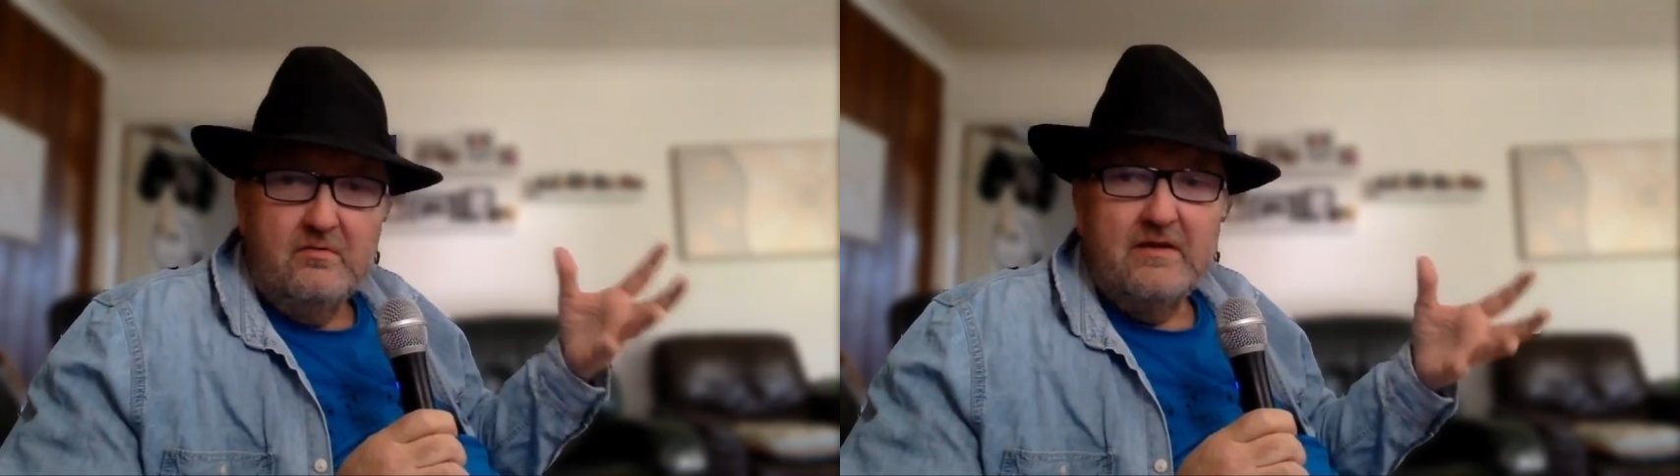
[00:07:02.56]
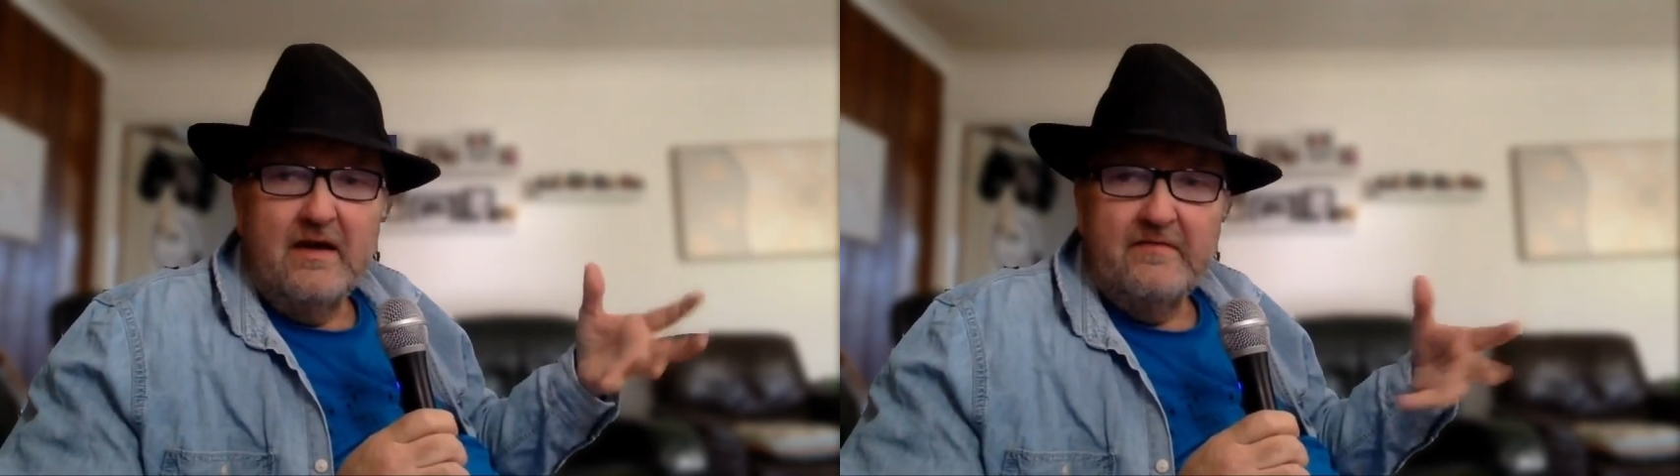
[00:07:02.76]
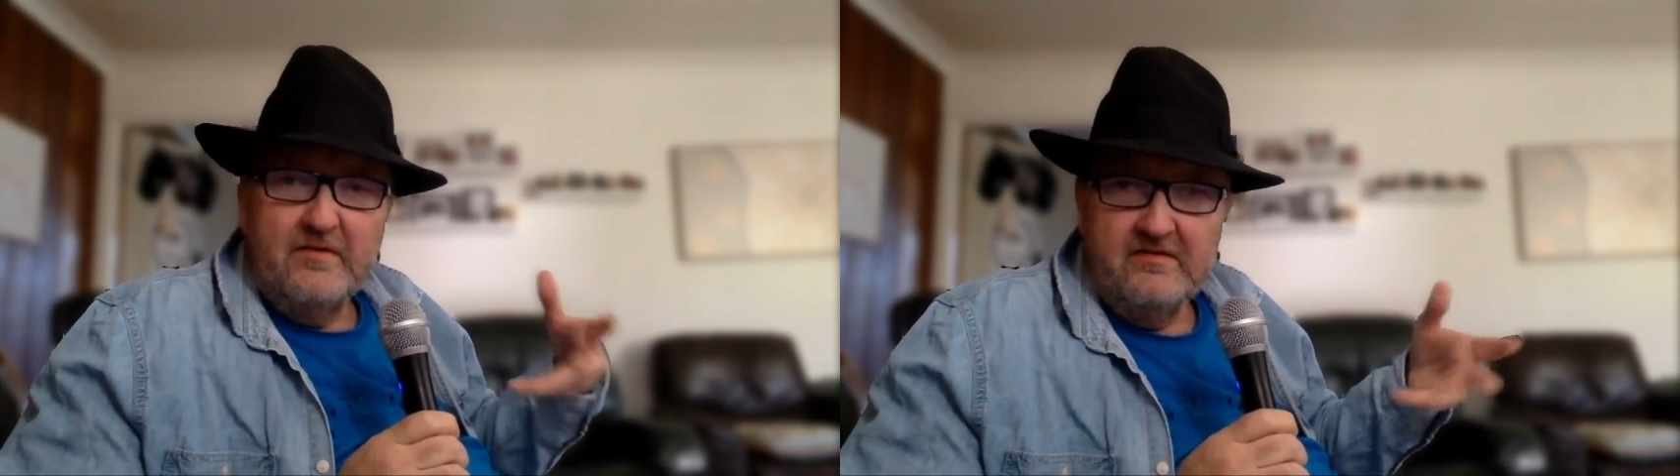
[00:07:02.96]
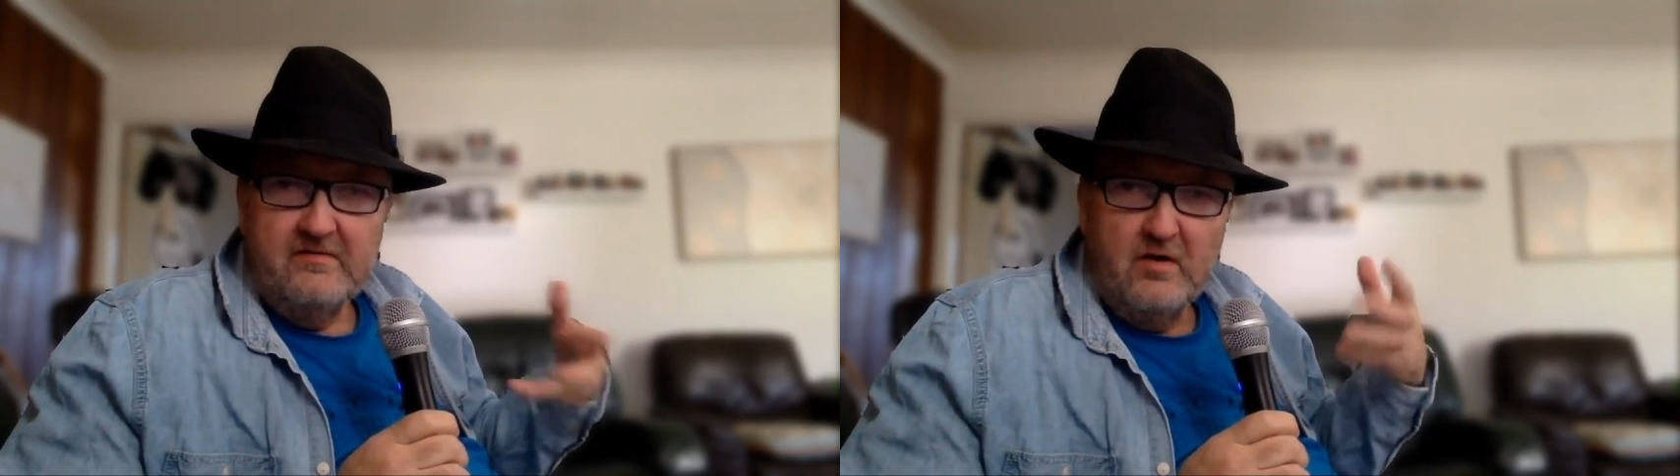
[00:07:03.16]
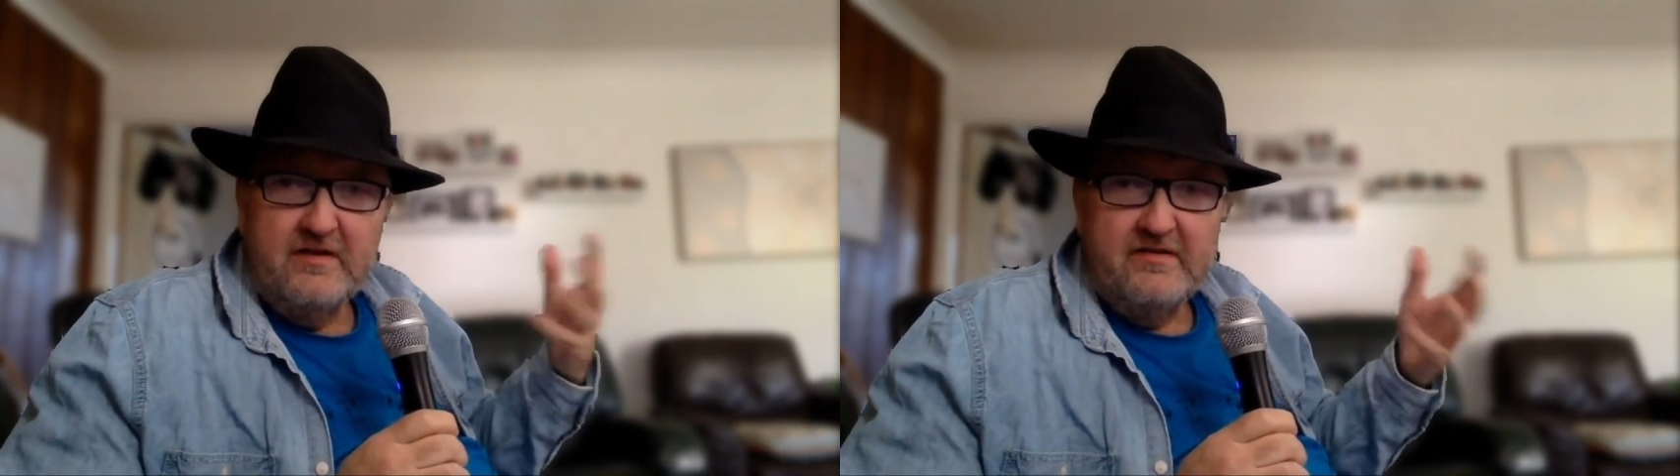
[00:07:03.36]
after the
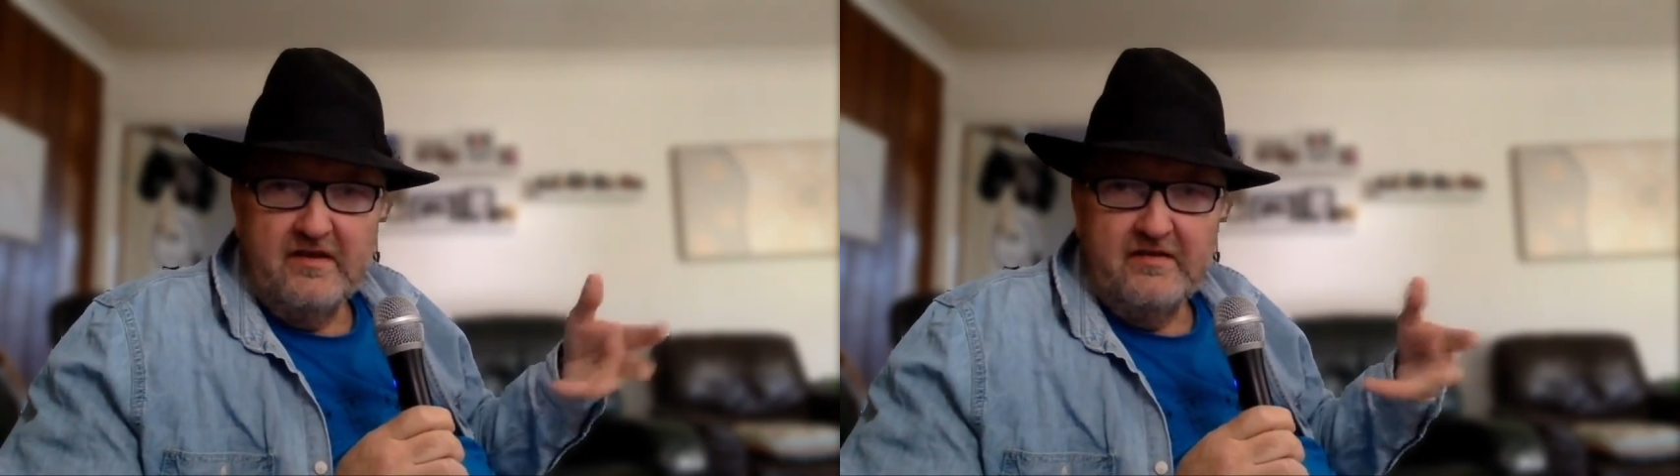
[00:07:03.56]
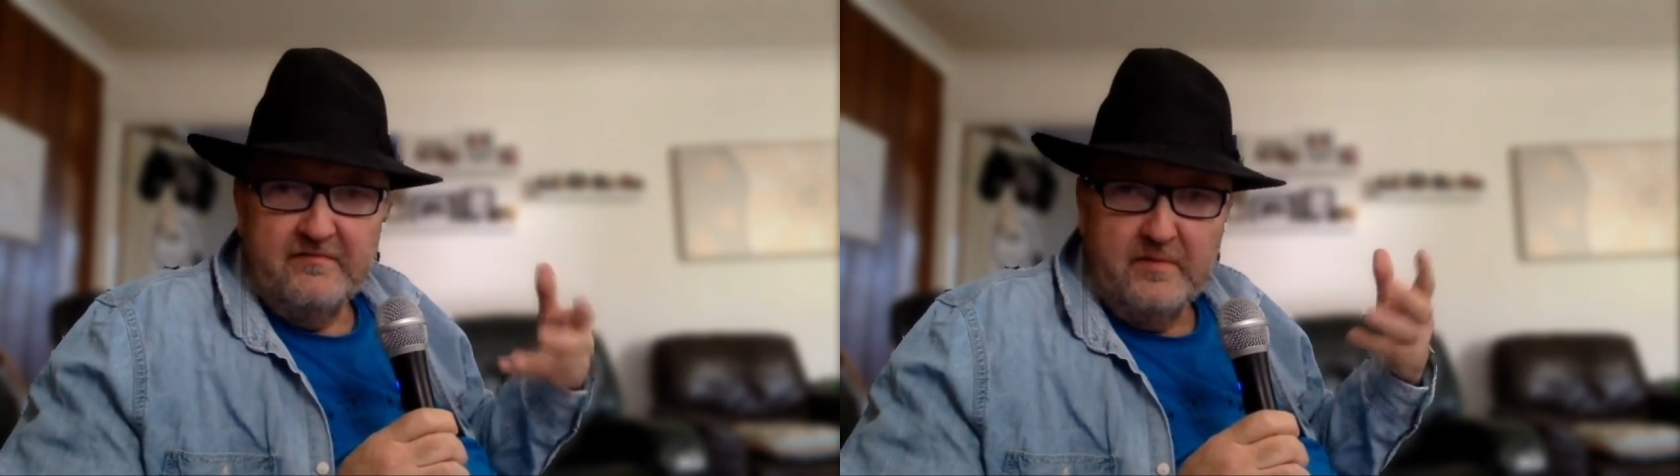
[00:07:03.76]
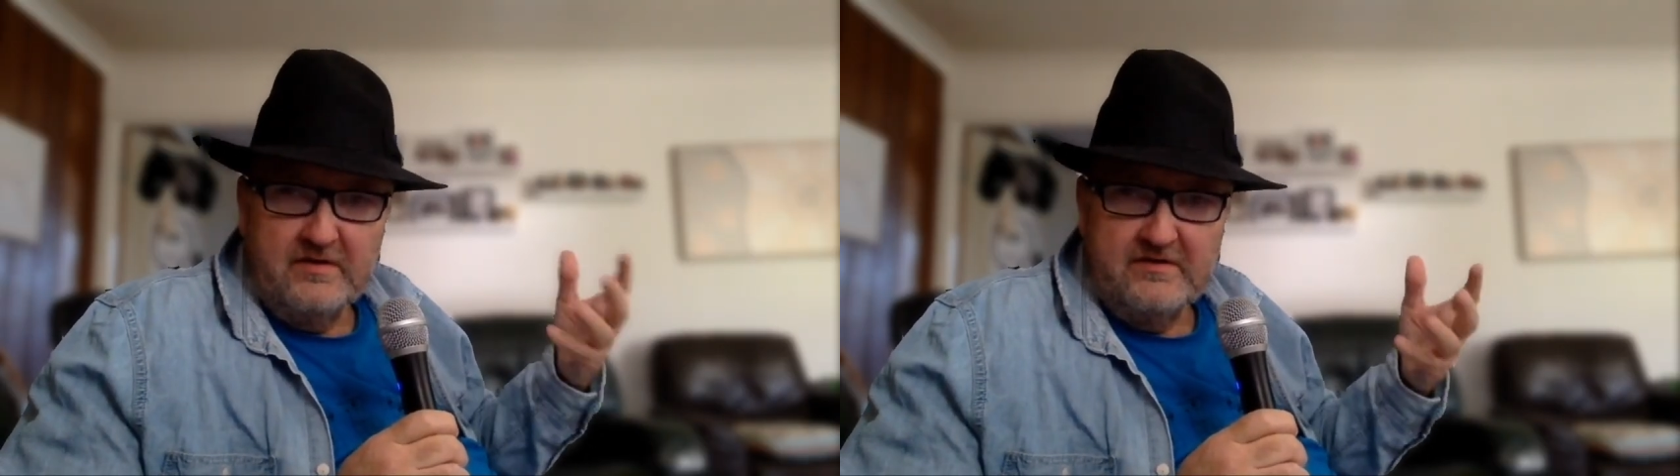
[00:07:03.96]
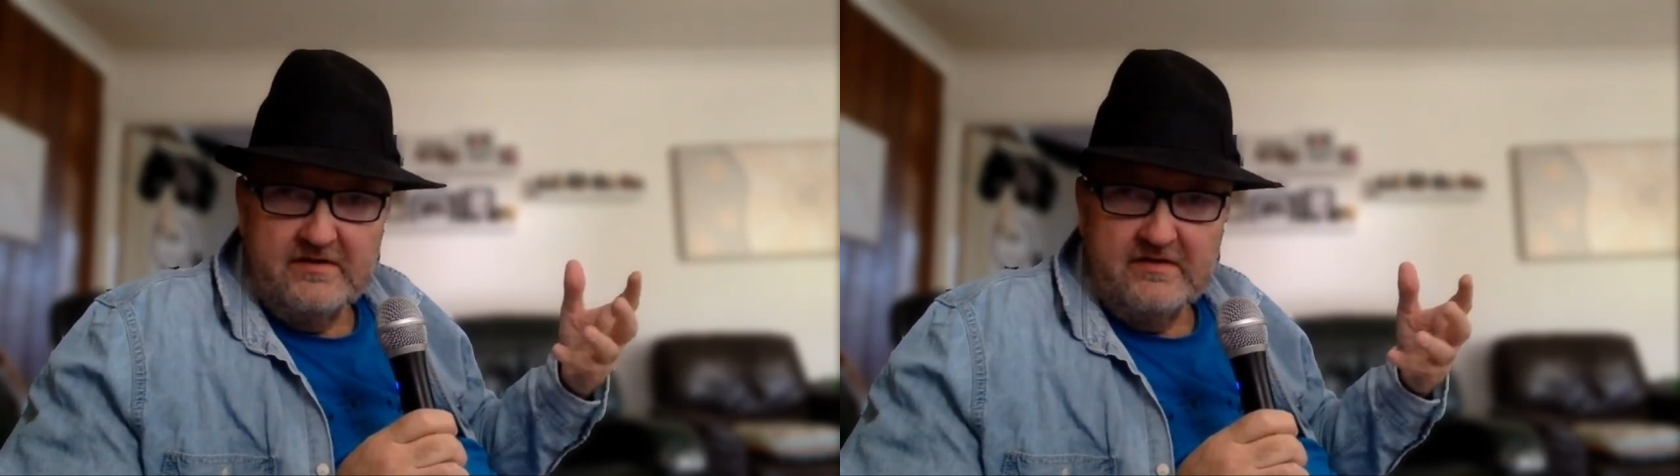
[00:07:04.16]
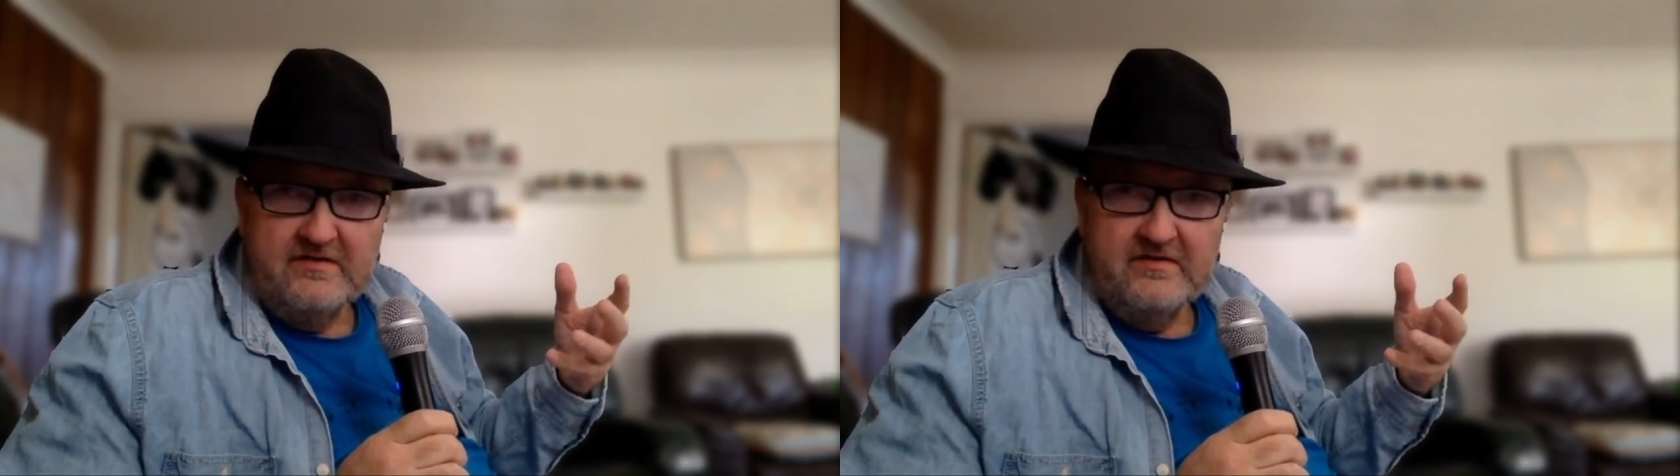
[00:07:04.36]
right side of
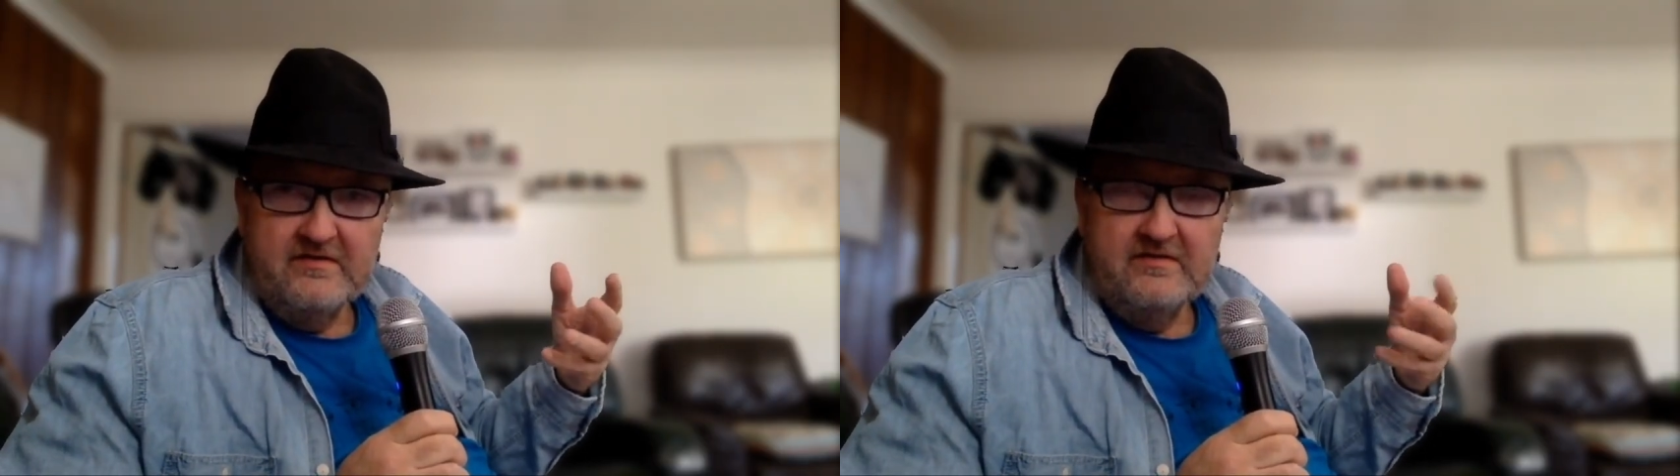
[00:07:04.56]
politics,